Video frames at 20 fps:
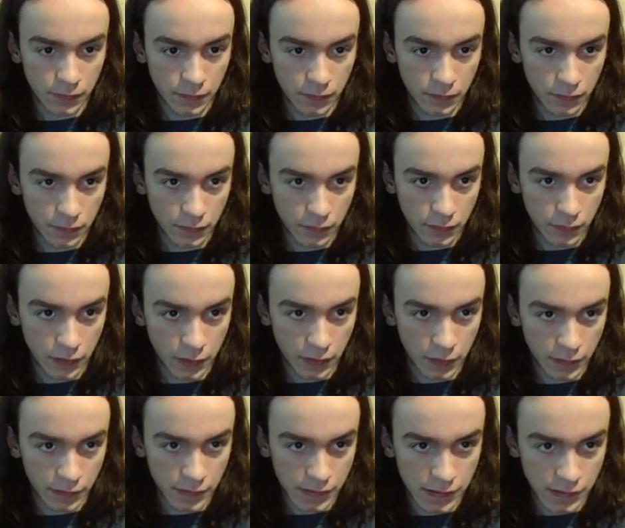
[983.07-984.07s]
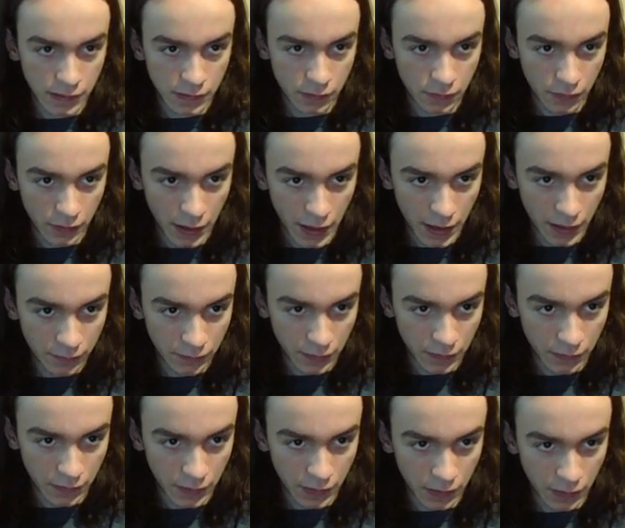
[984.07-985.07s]
Unless they don't have it there.
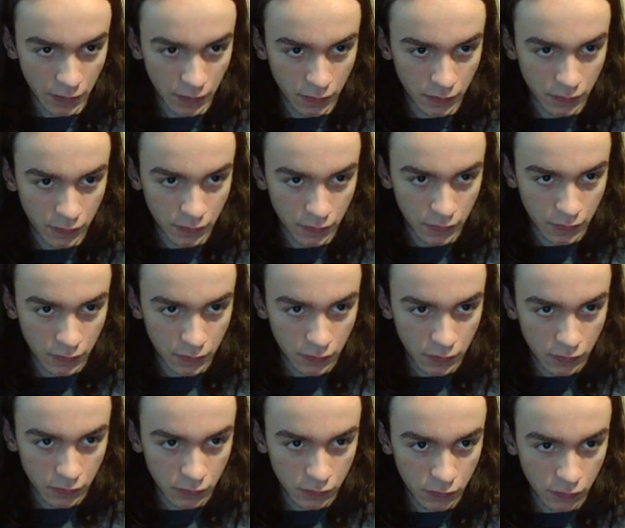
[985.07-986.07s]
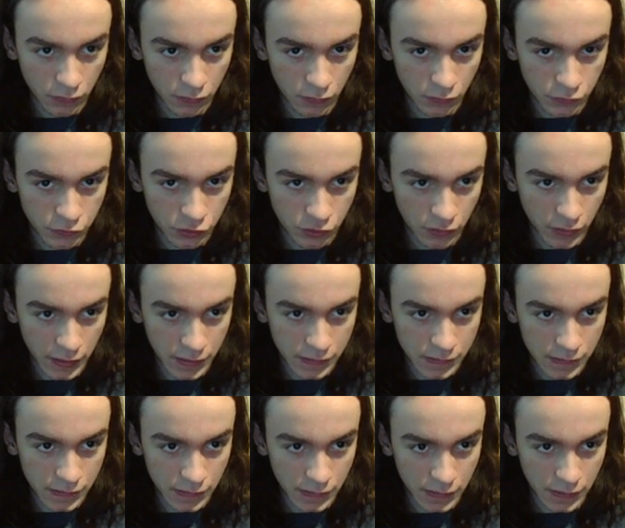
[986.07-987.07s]
Google
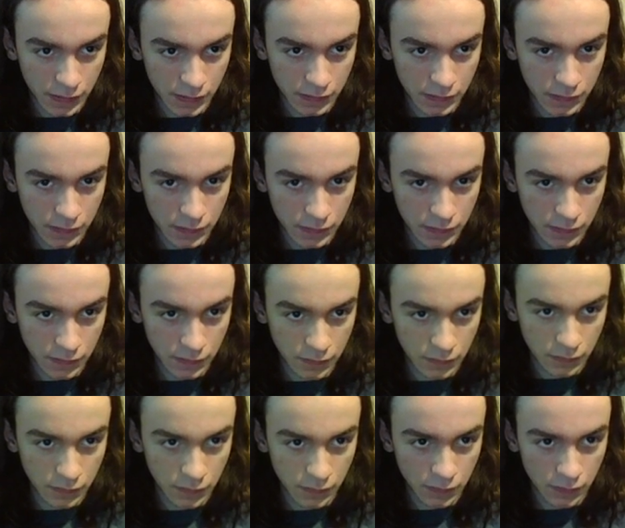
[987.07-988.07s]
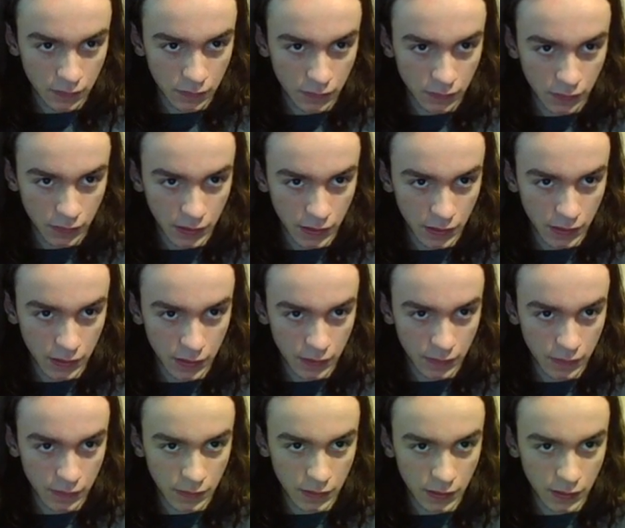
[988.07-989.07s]
Translate. Okay, and then I
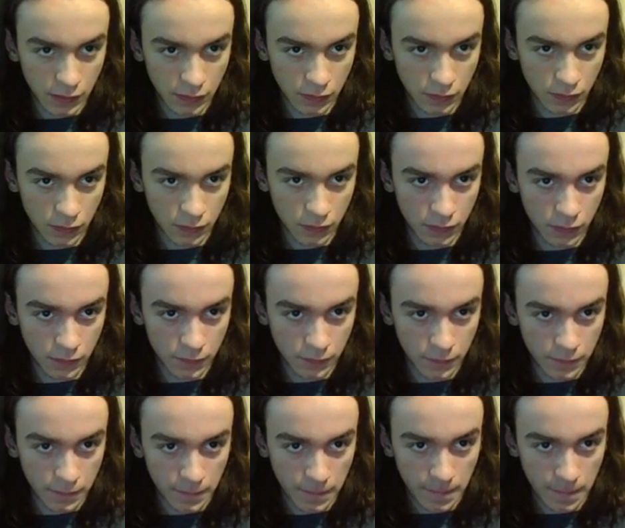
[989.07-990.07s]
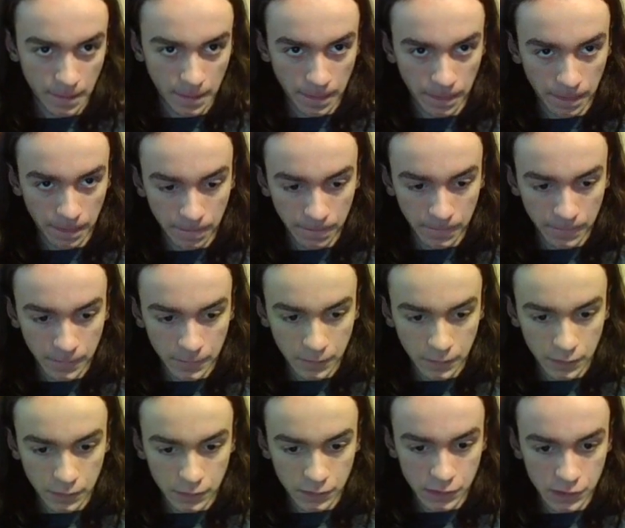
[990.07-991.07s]
go
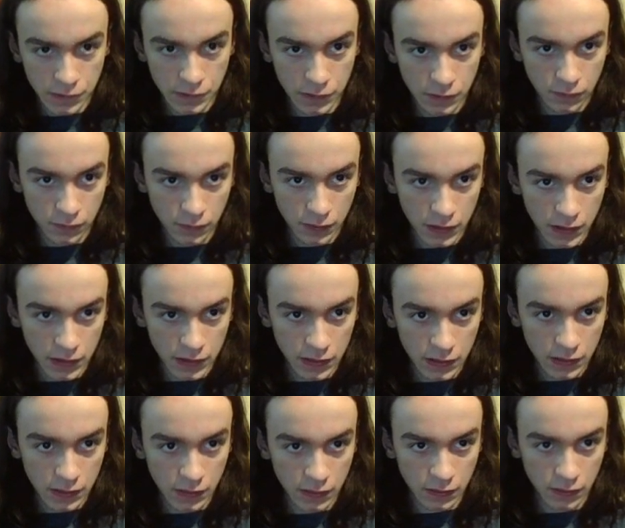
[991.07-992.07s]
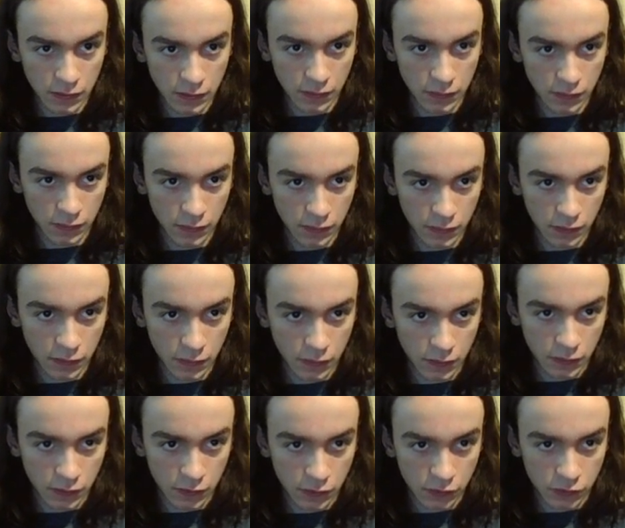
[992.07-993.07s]
Sony
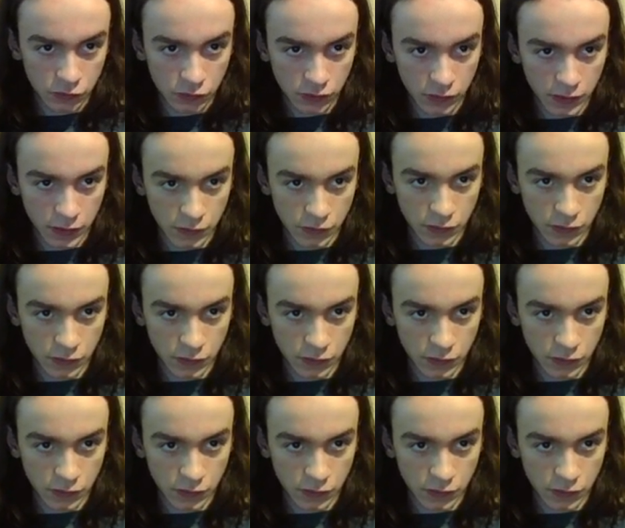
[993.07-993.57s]
Trinitron.